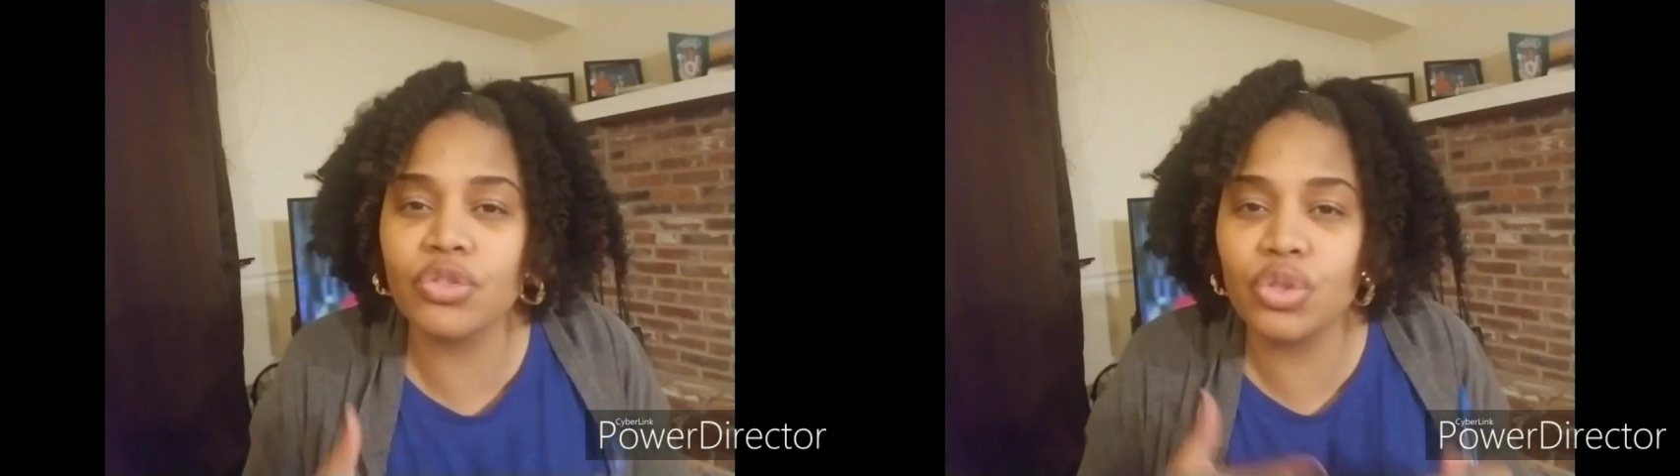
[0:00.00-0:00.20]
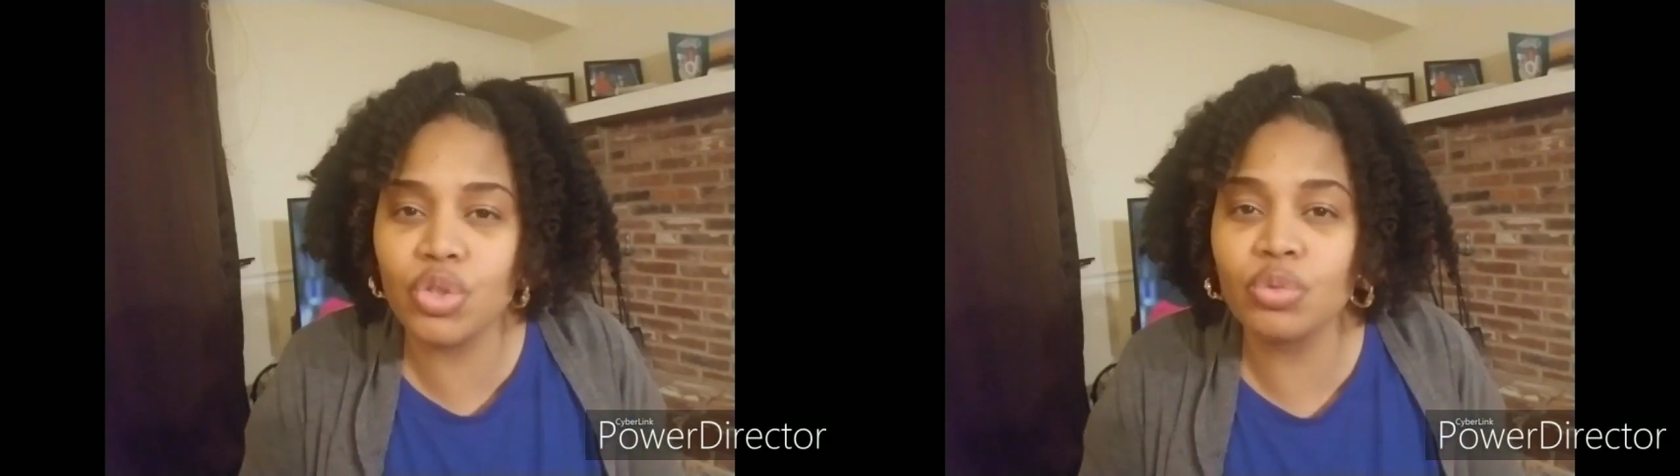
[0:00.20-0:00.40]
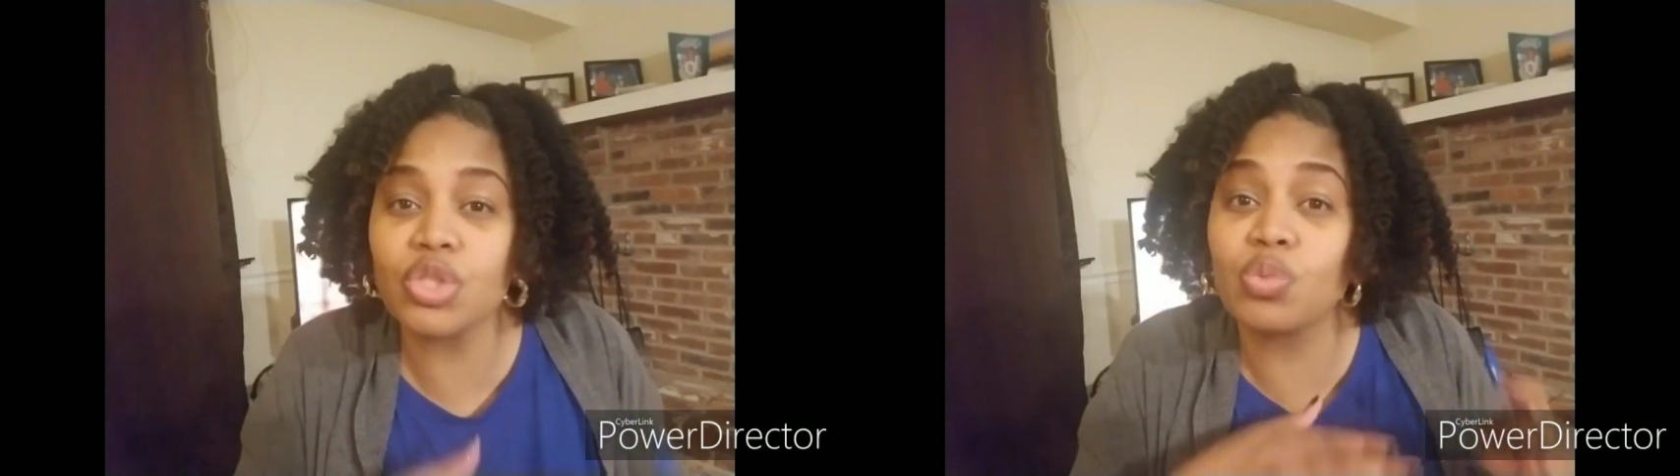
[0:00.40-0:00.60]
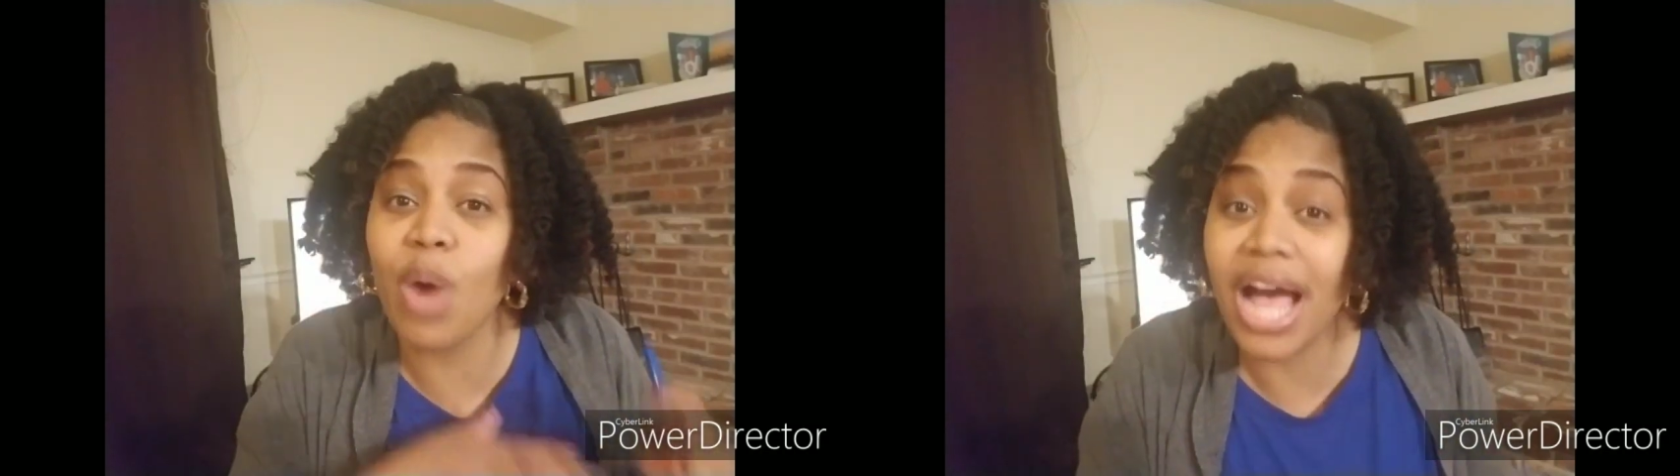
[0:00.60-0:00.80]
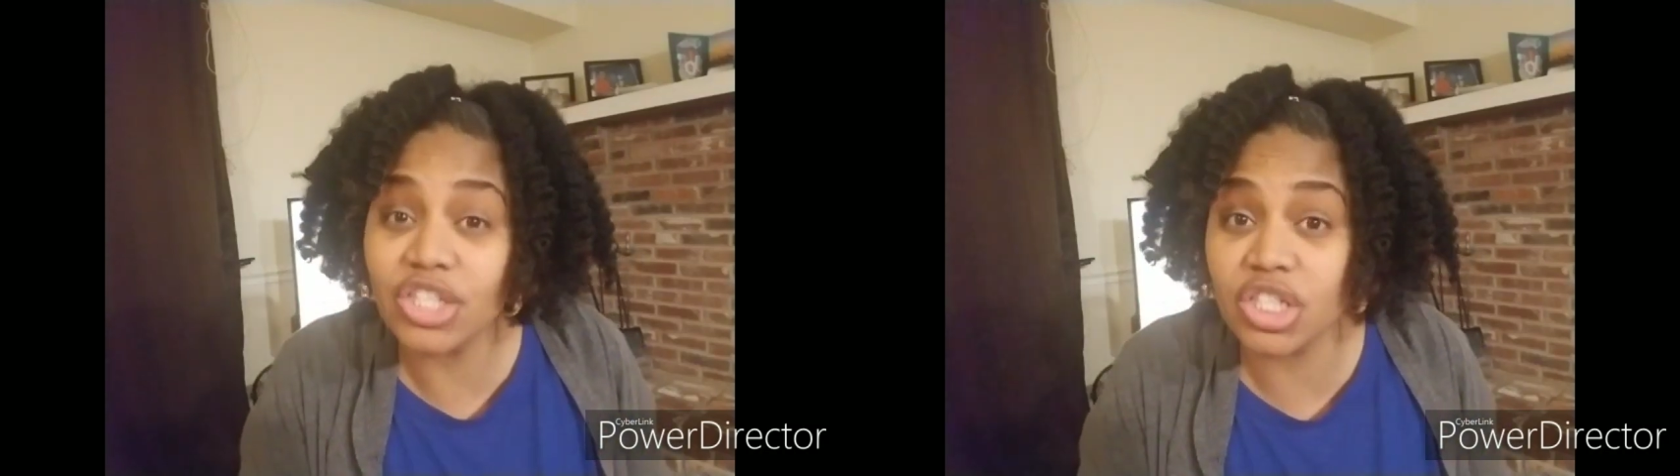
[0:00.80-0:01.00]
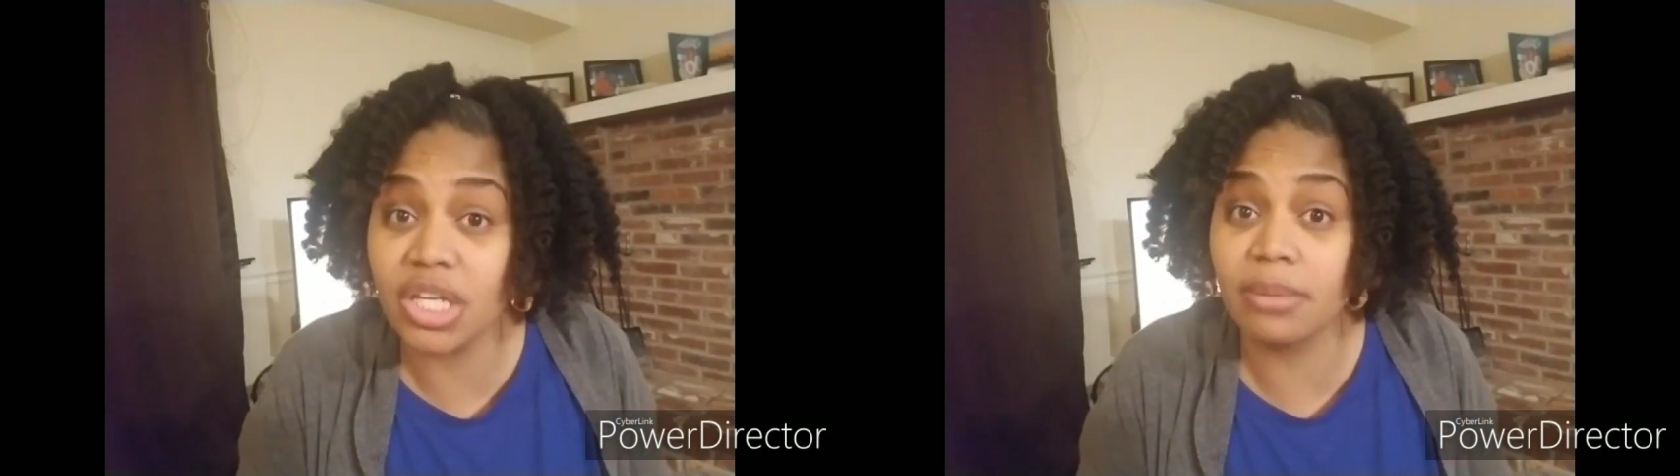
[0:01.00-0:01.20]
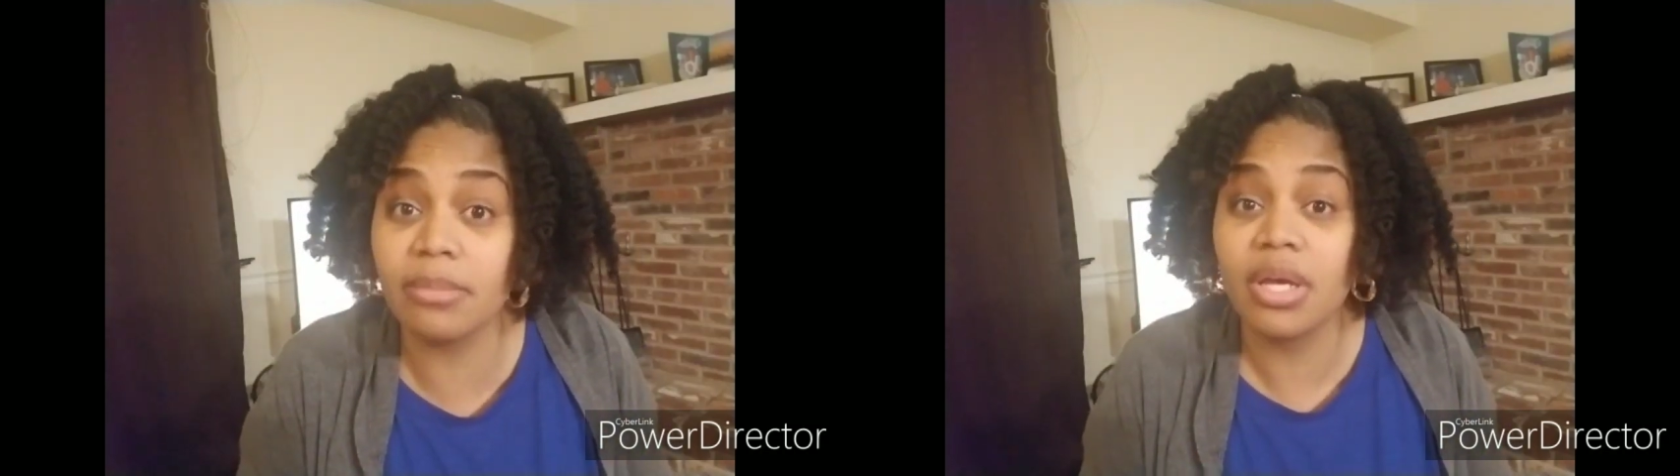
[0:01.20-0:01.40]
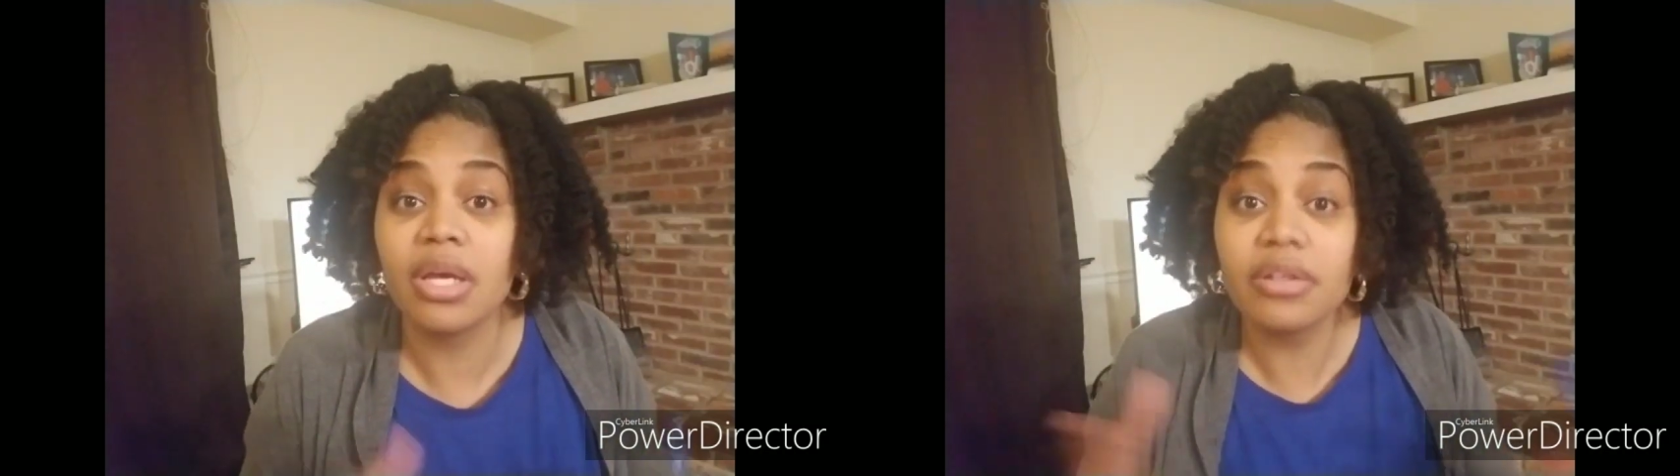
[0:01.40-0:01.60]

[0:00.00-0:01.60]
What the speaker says: dude was watching him